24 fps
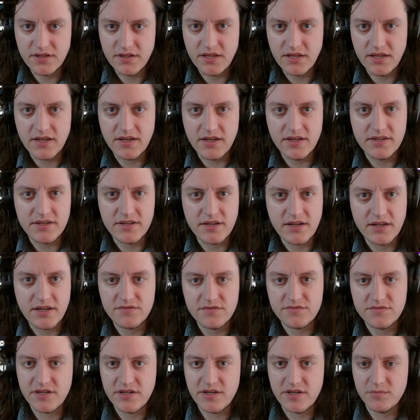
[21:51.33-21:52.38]
And I
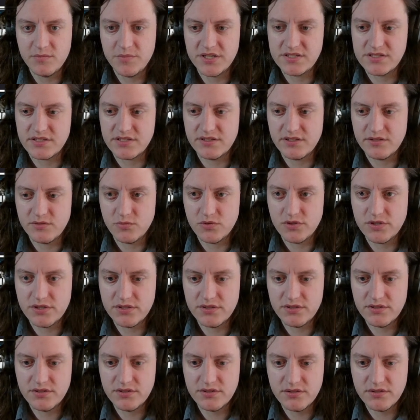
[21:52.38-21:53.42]
have now basically
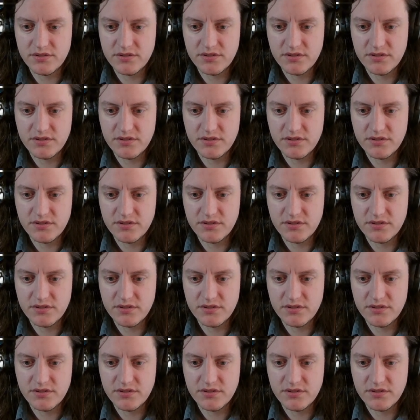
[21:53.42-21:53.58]
won.